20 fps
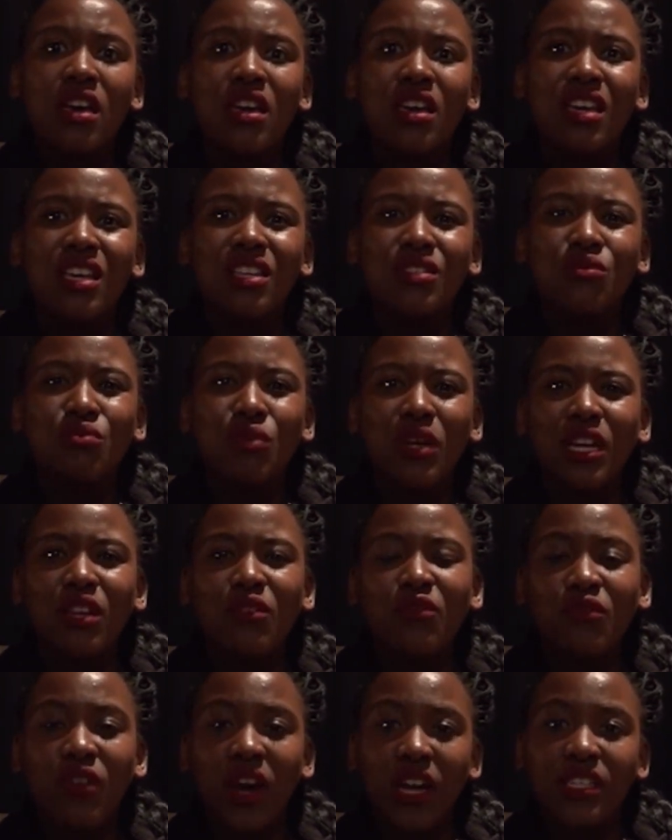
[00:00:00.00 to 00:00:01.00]
is really
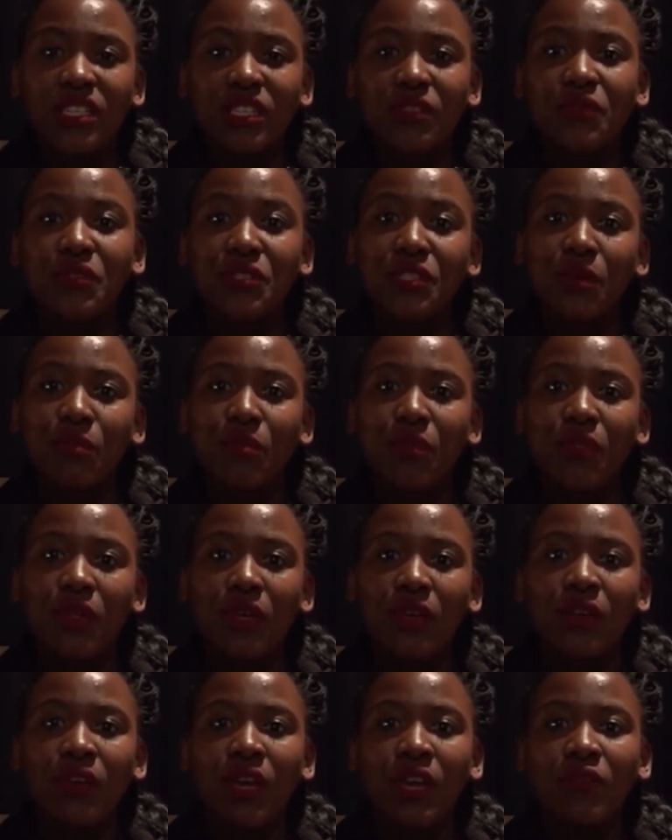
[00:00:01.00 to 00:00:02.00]
fighting for
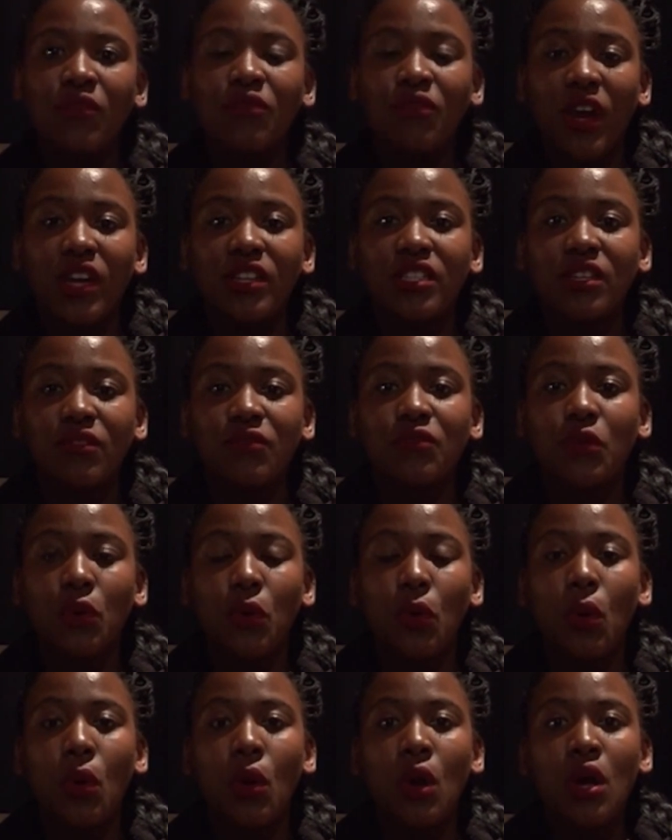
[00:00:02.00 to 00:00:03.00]
something, and fighting
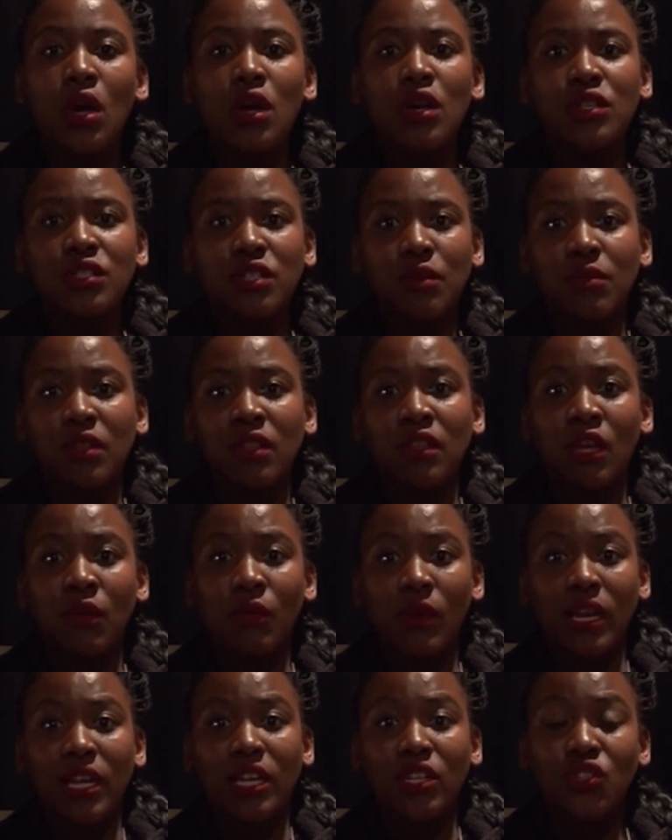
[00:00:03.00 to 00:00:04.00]
for something they
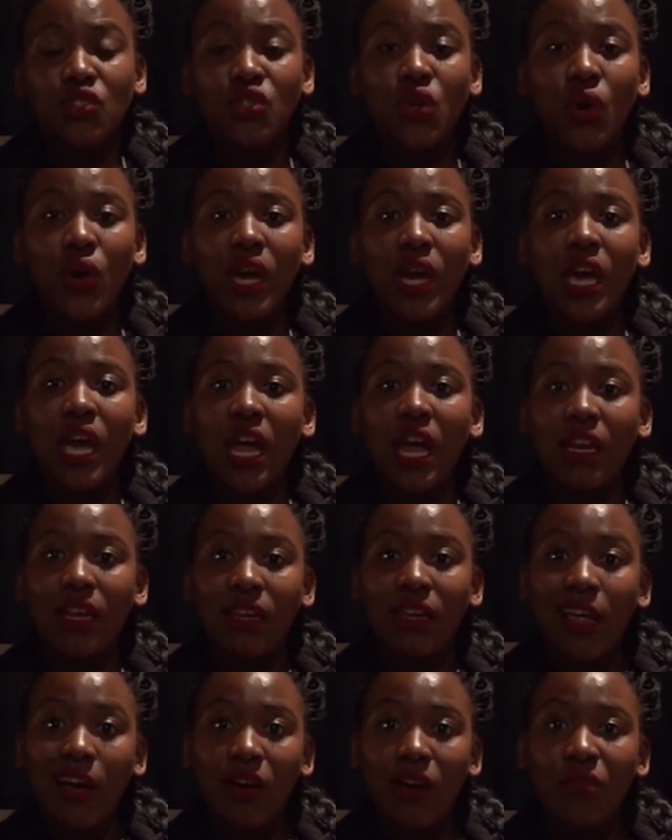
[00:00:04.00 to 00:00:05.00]
really enjoy and
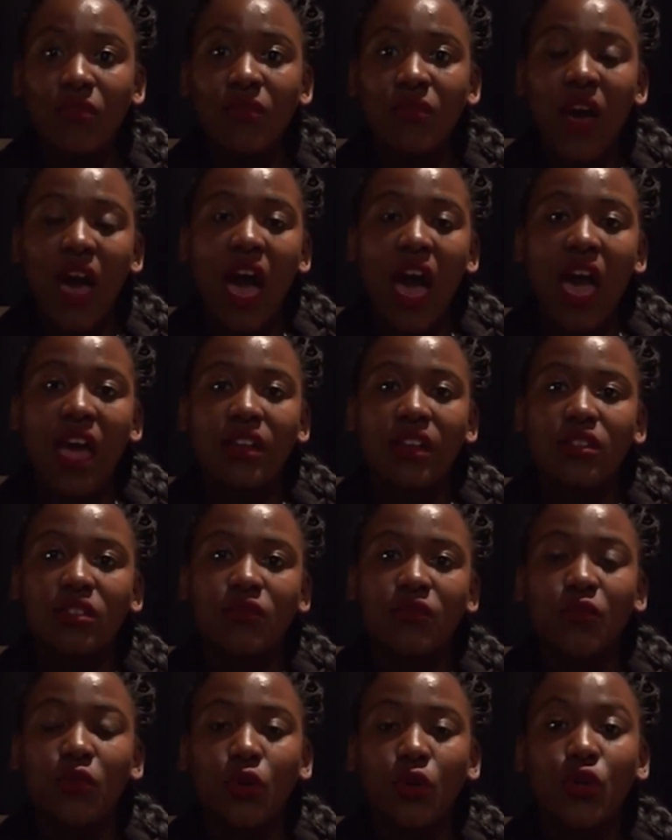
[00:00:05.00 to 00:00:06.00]
love and
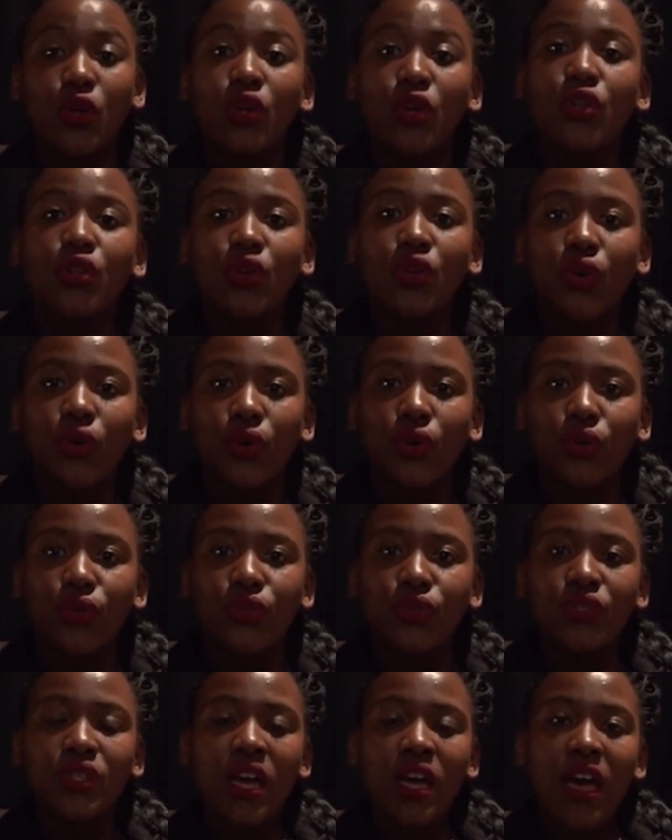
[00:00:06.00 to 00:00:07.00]
for a good
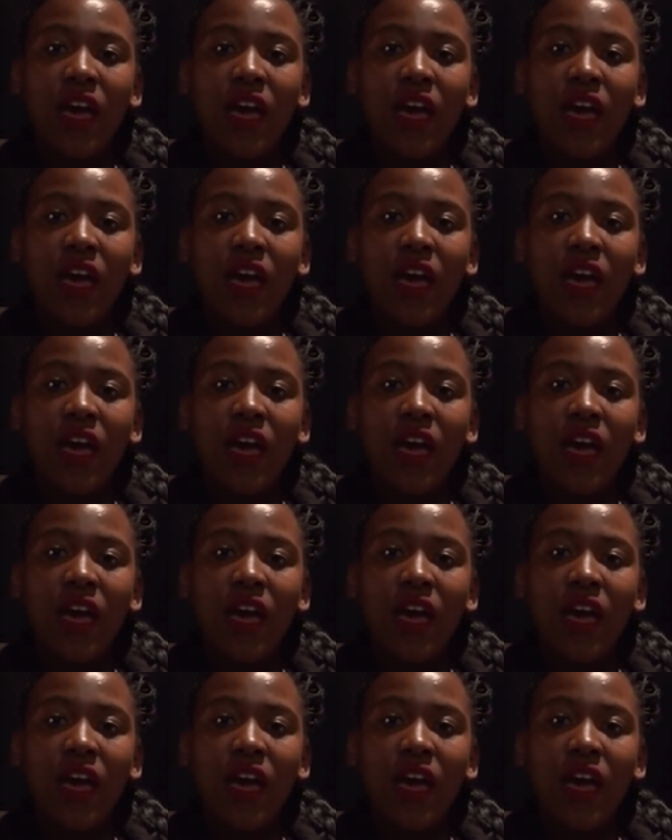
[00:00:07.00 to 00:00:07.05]
cause,